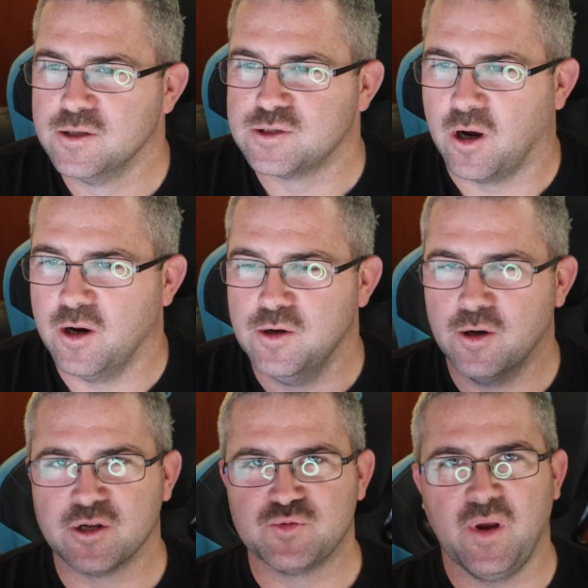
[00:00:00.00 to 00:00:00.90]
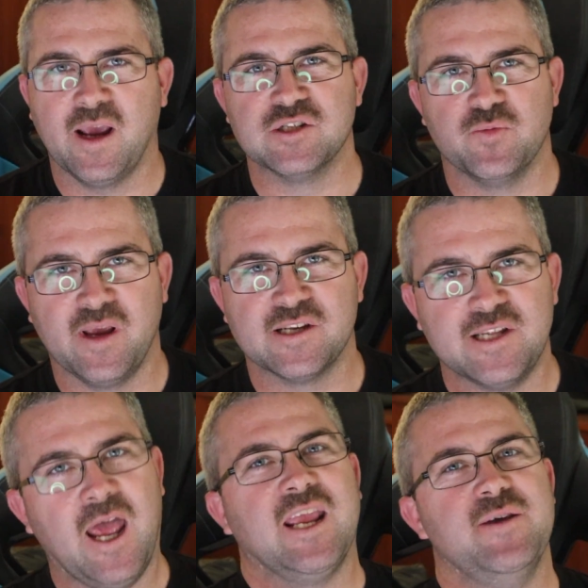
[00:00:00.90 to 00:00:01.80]
So not as big as a big
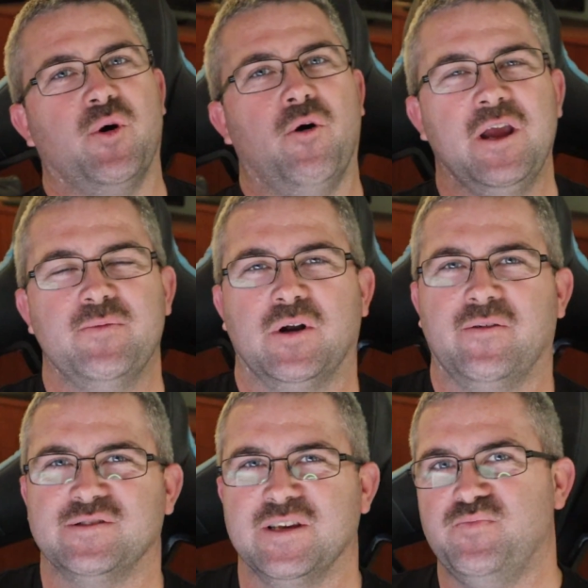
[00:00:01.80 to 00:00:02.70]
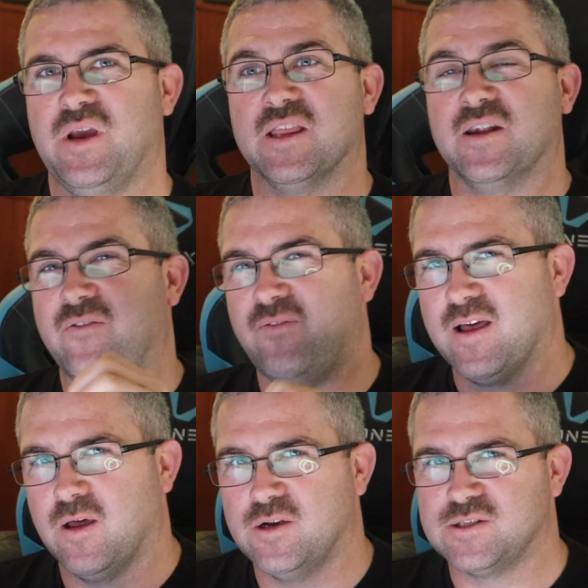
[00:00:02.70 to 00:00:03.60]
staggy boy, but obviously bigger than a fallow.